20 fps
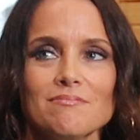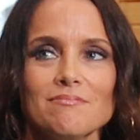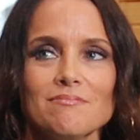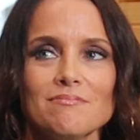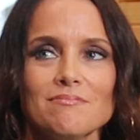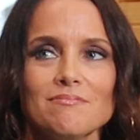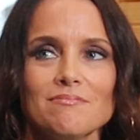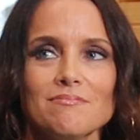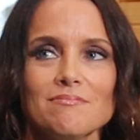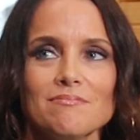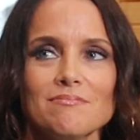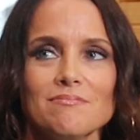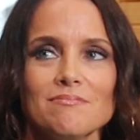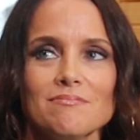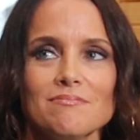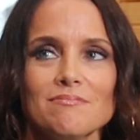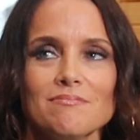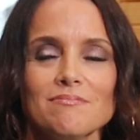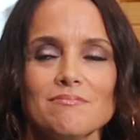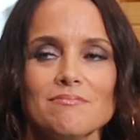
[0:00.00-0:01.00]

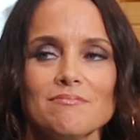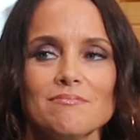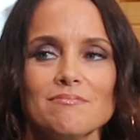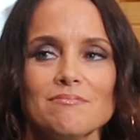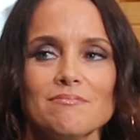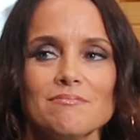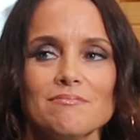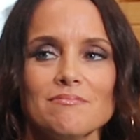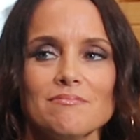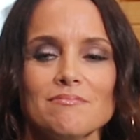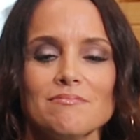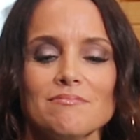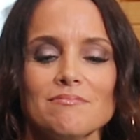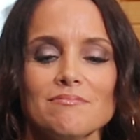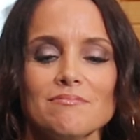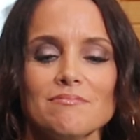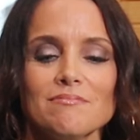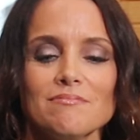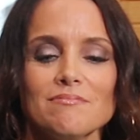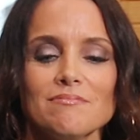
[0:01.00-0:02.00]

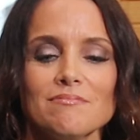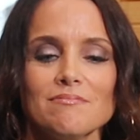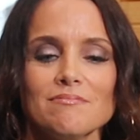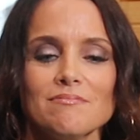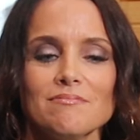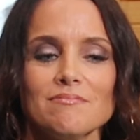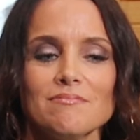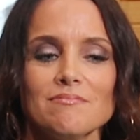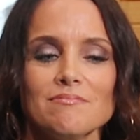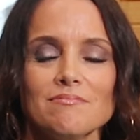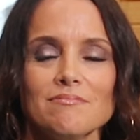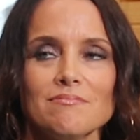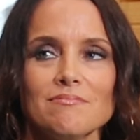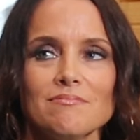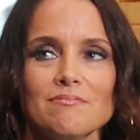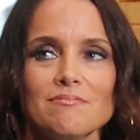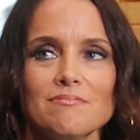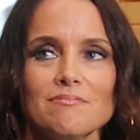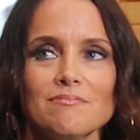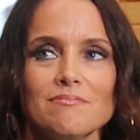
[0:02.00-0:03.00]

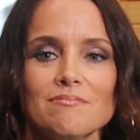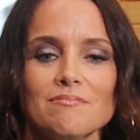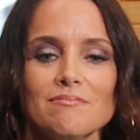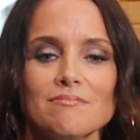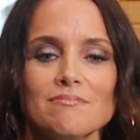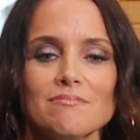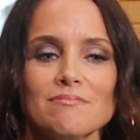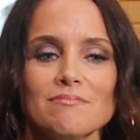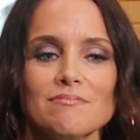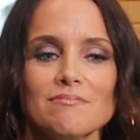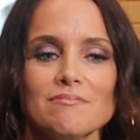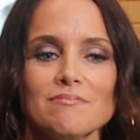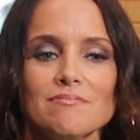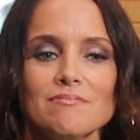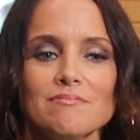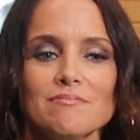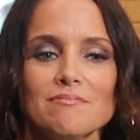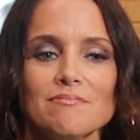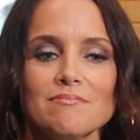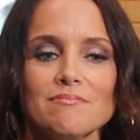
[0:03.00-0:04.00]

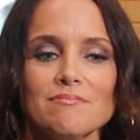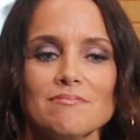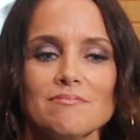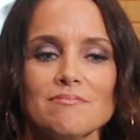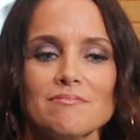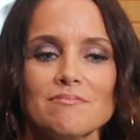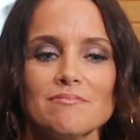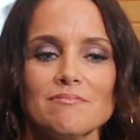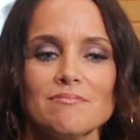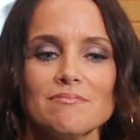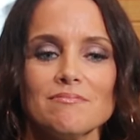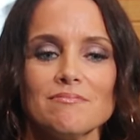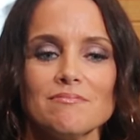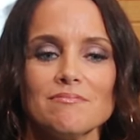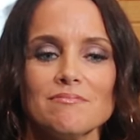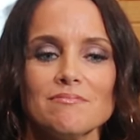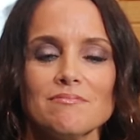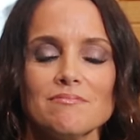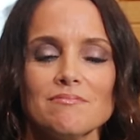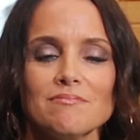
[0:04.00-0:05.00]

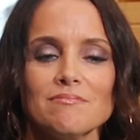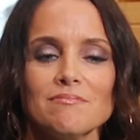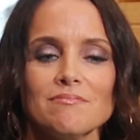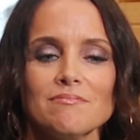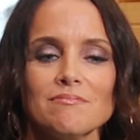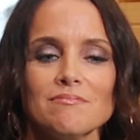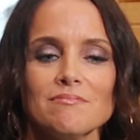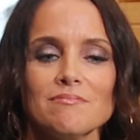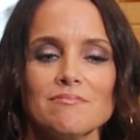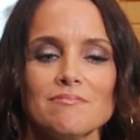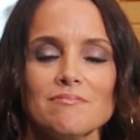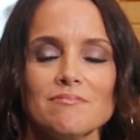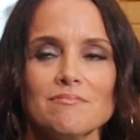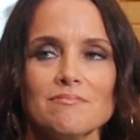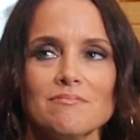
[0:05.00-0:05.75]
No words are spoken by the person on screen.